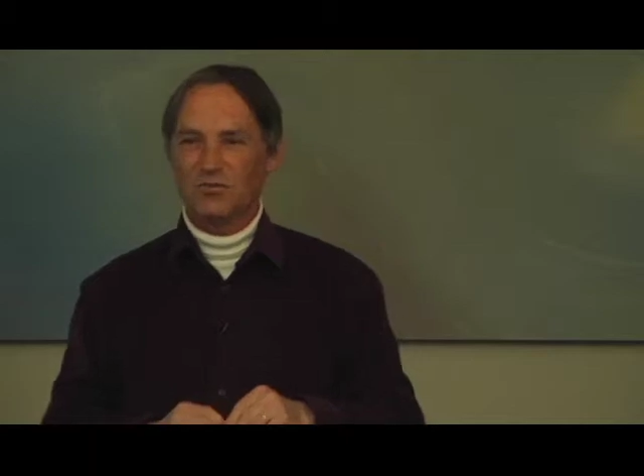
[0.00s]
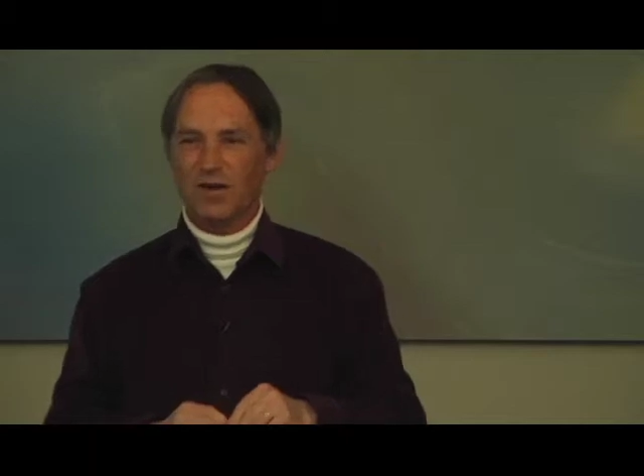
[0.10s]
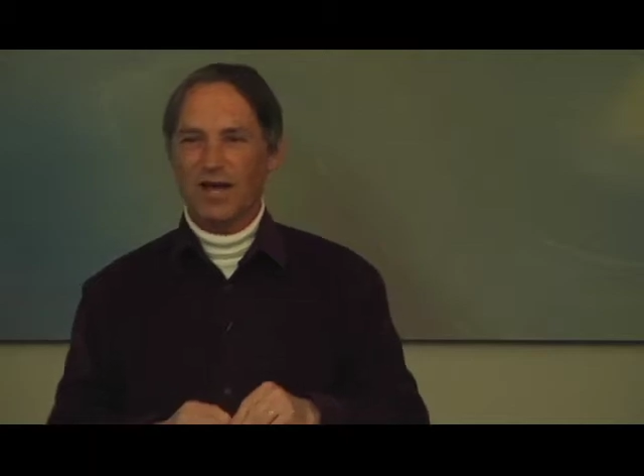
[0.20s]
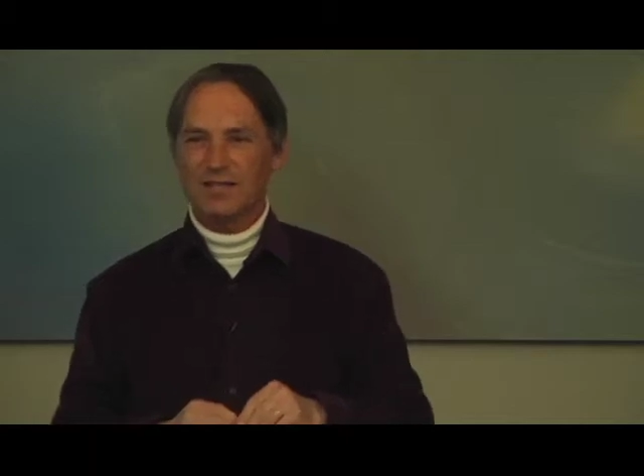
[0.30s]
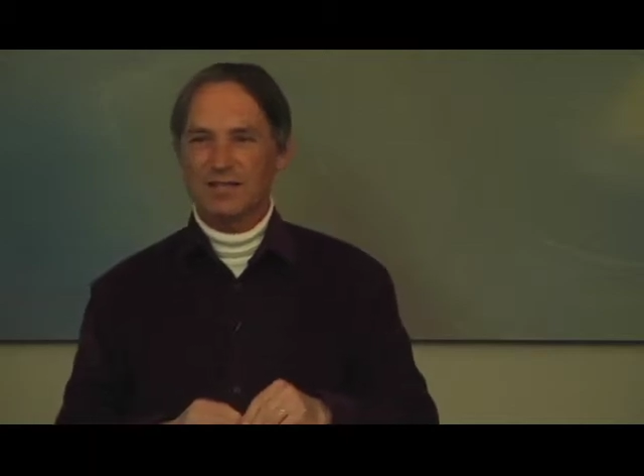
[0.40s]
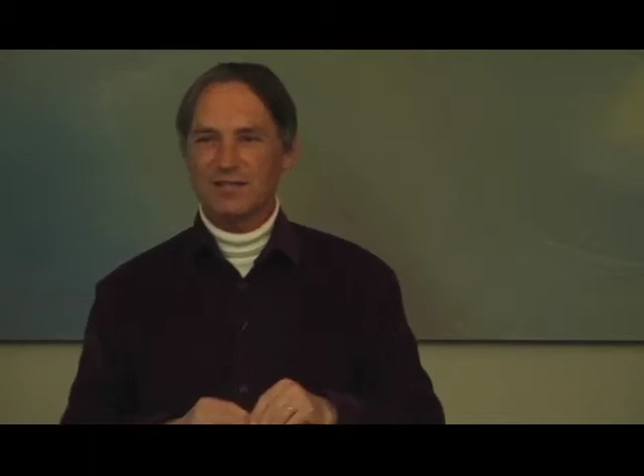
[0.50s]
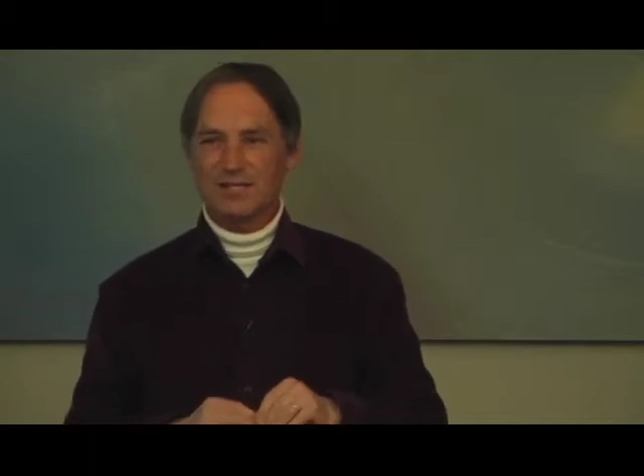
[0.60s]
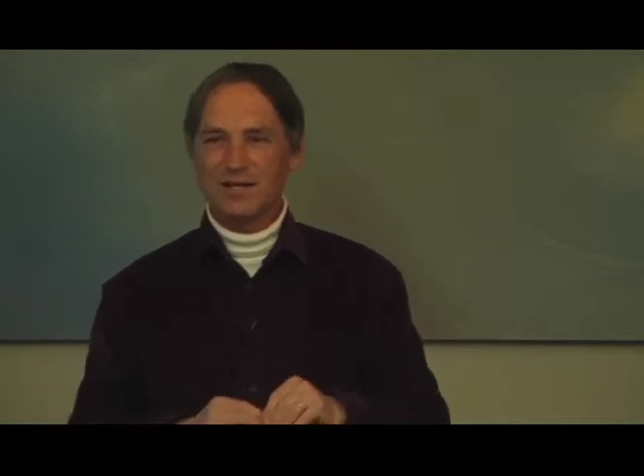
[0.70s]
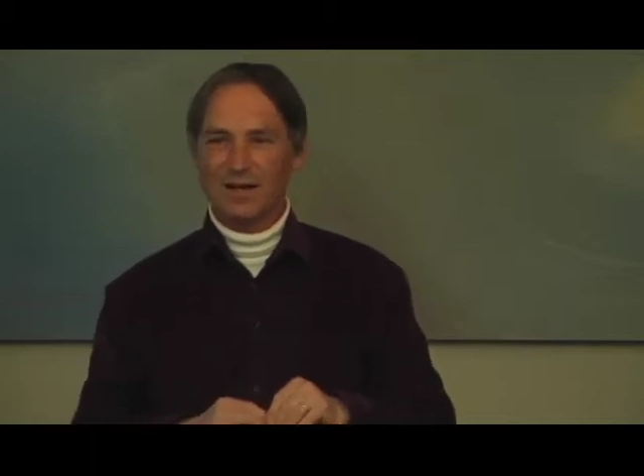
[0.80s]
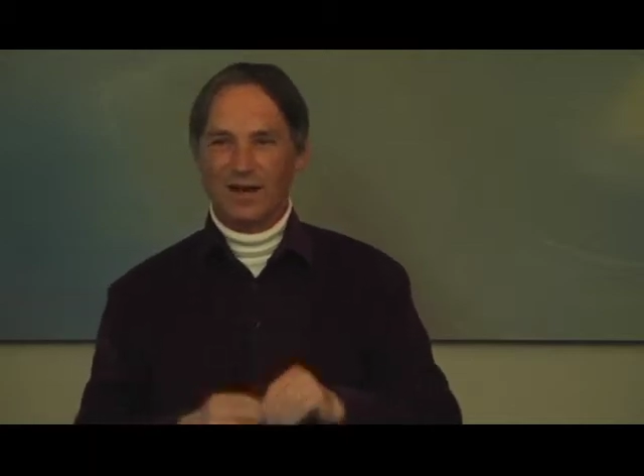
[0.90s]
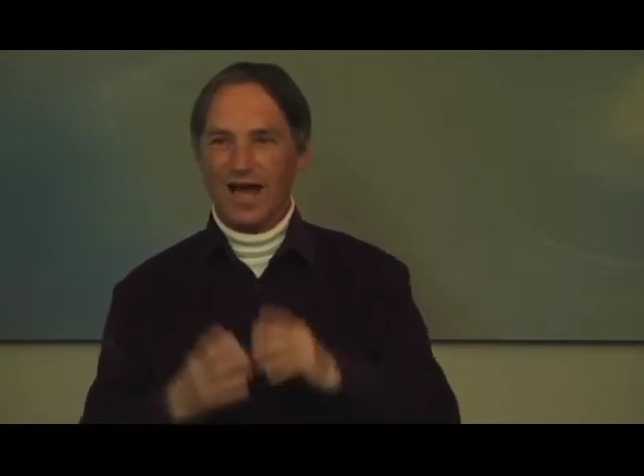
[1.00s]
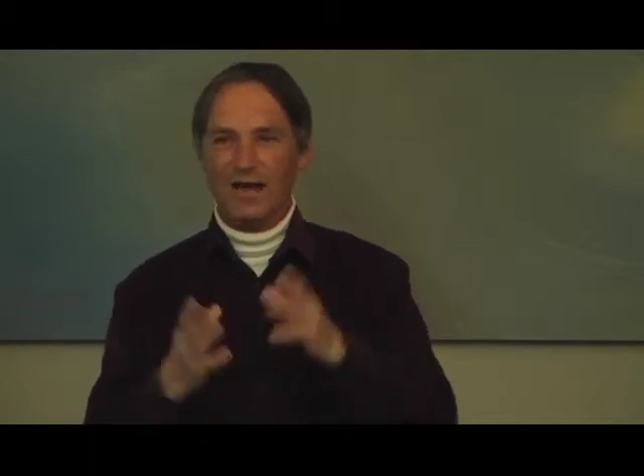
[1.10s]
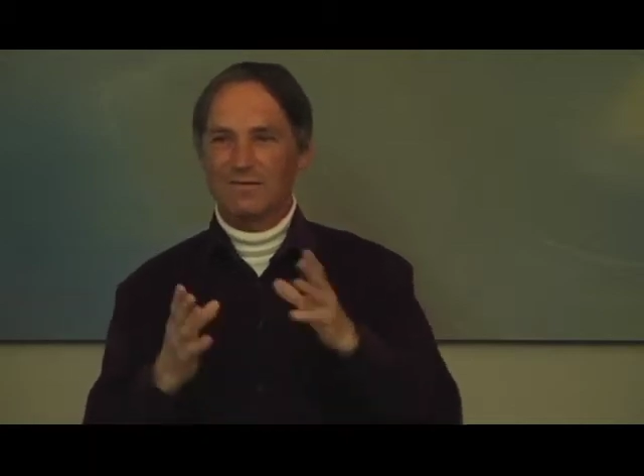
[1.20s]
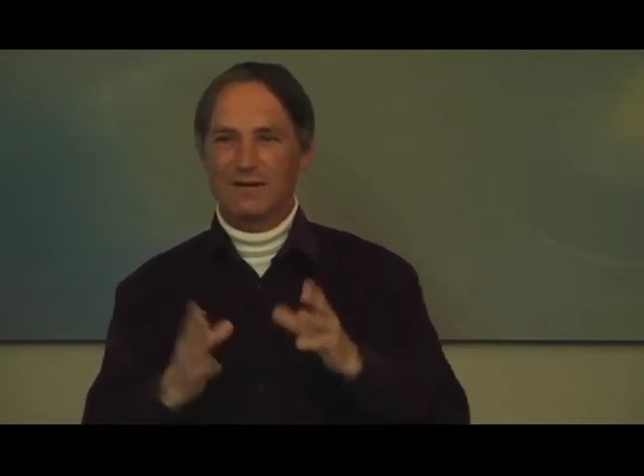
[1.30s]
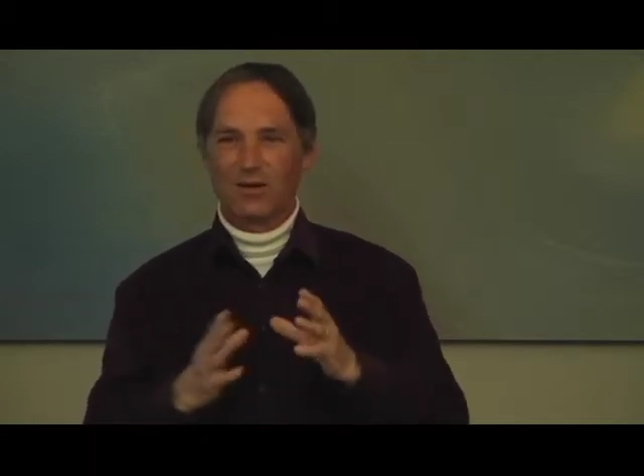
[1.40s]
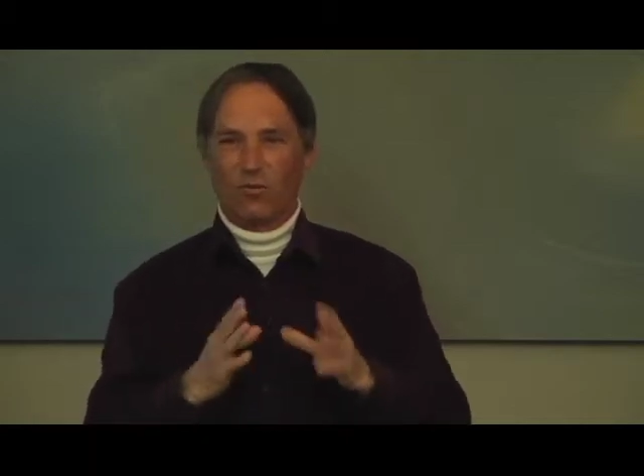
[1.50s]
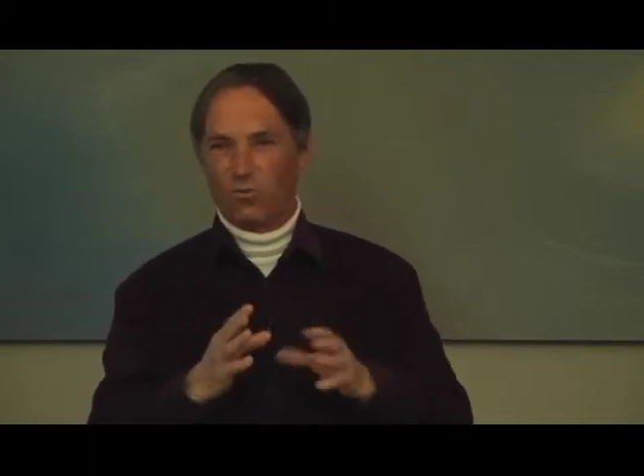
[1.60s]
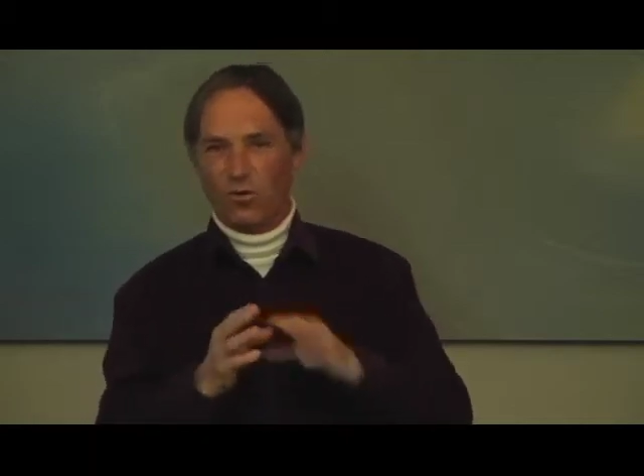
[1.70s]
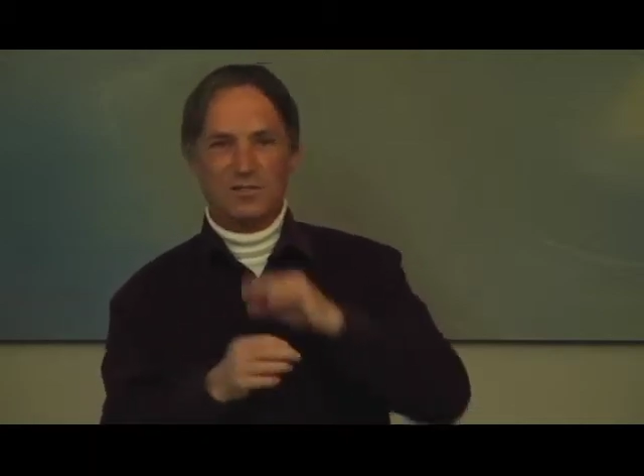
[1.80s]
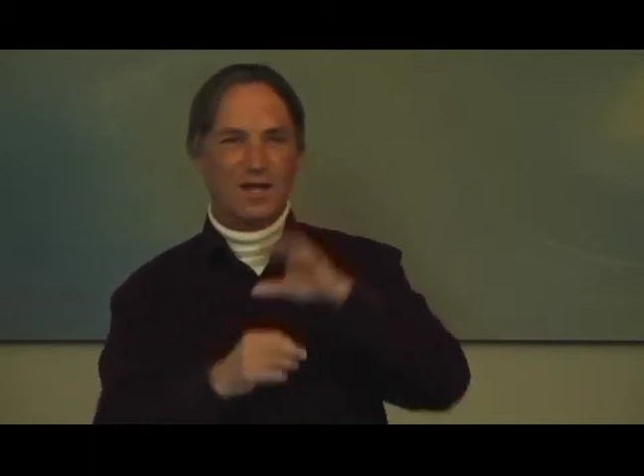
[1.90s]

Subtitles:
of land, is still alive. Of course,